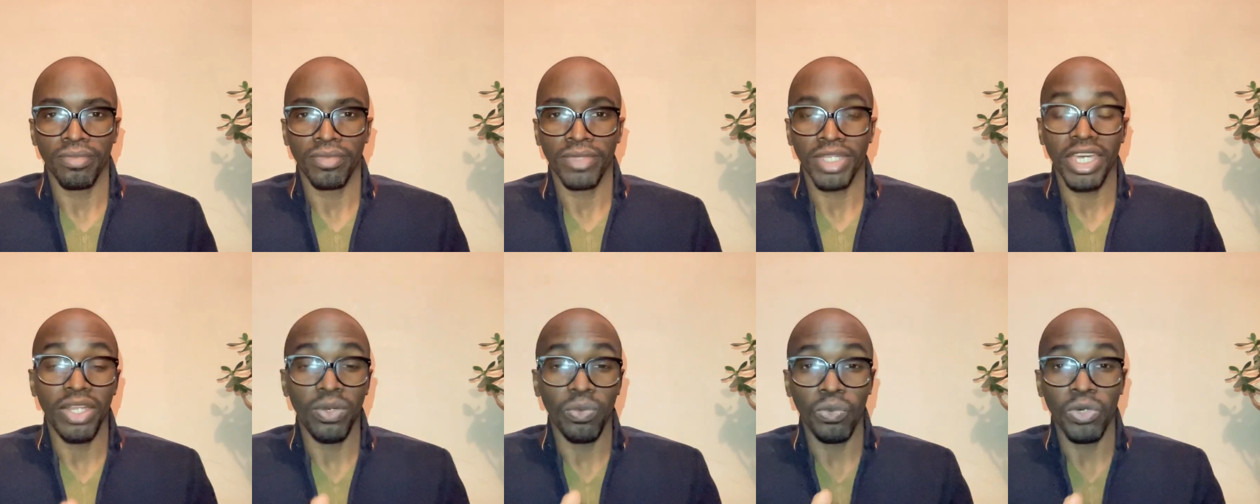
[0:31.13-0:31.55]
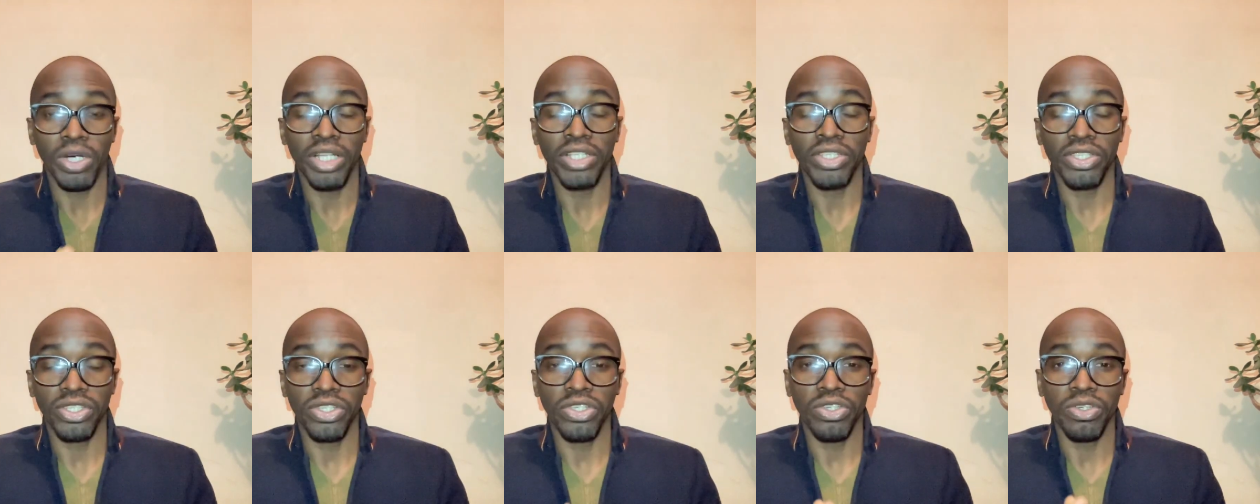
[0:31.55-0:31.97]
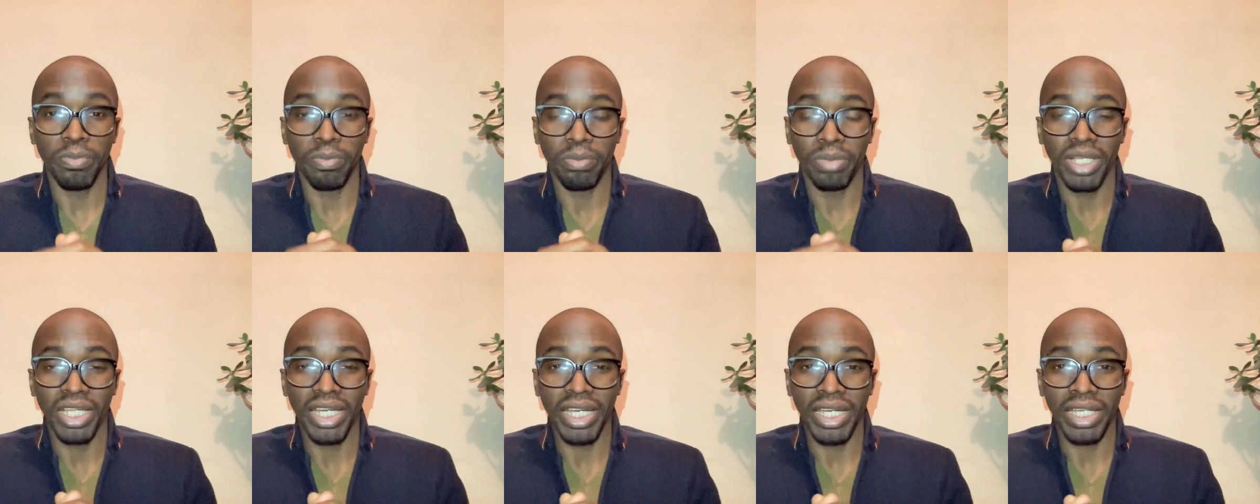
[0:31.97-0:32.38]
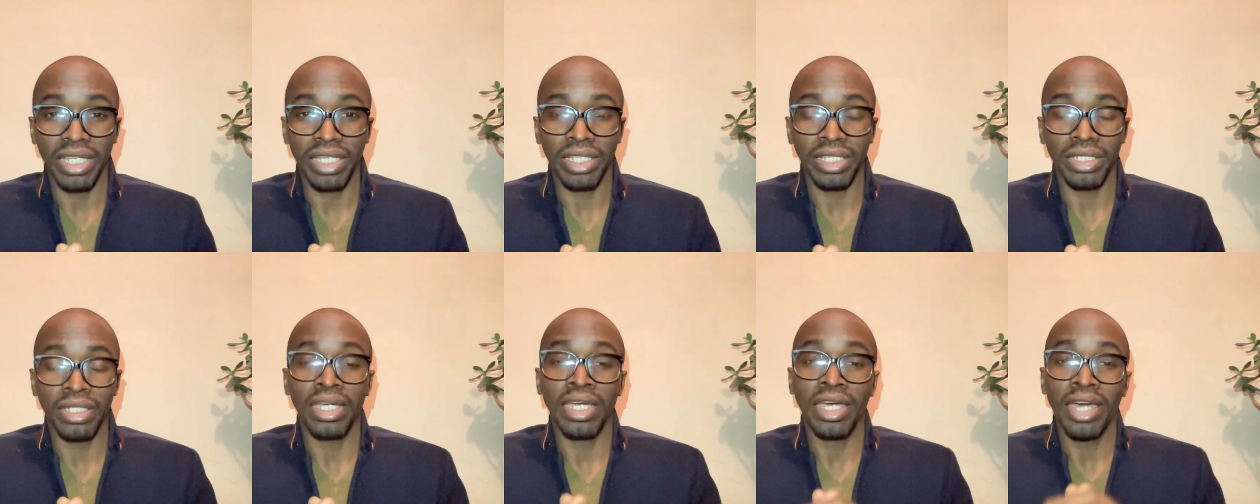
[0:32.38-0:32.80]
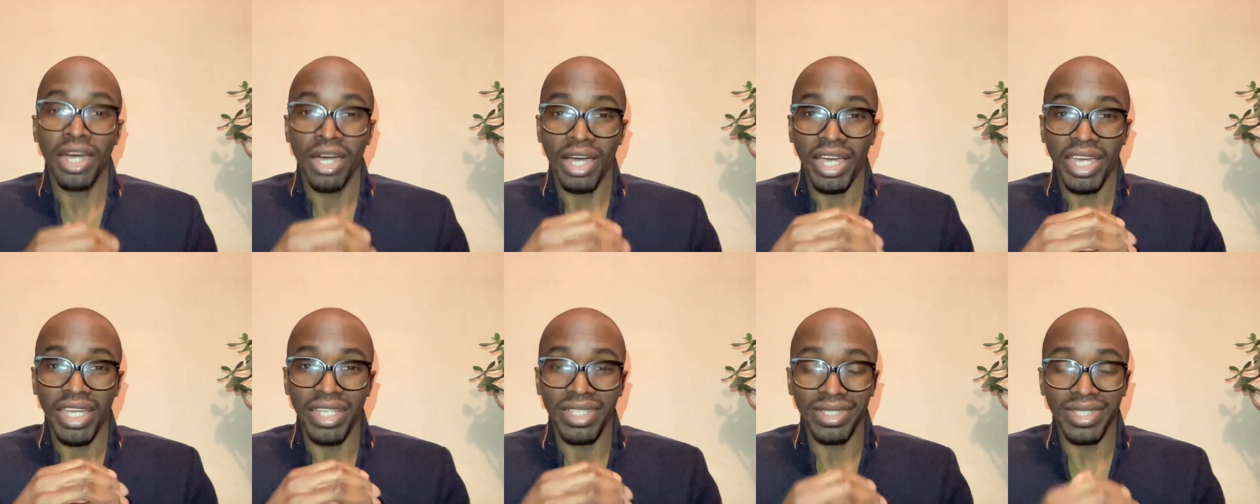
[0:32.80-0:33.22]
and once you plan
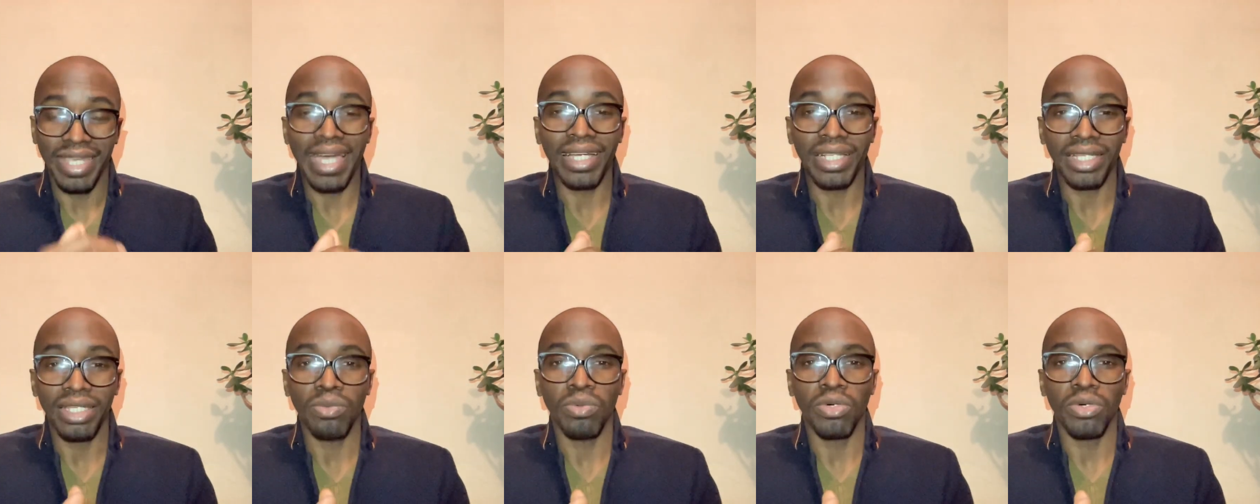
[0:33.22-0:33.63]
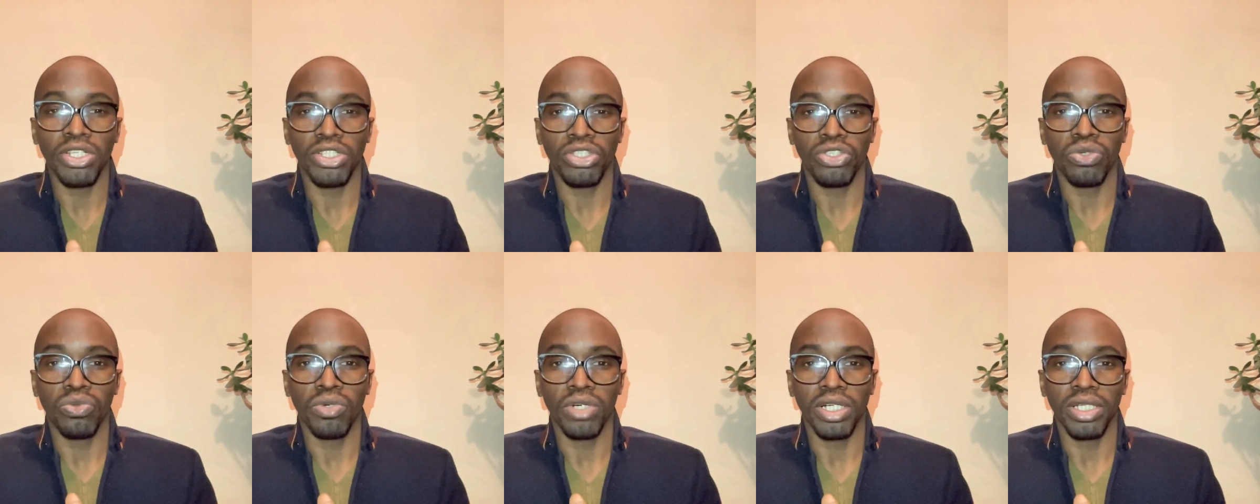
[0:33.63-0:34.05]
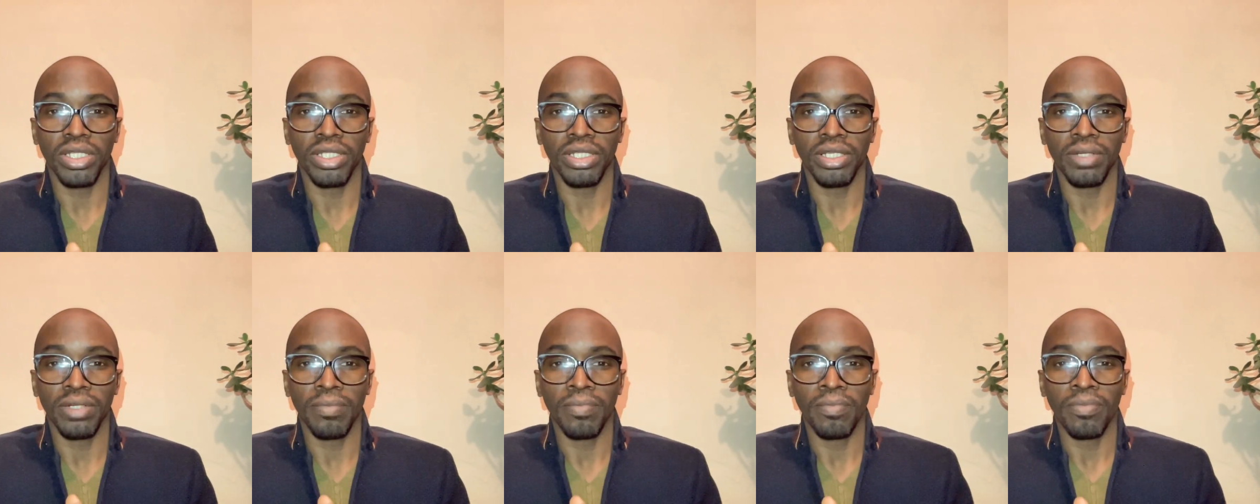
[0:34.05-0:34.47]
exactly what you want,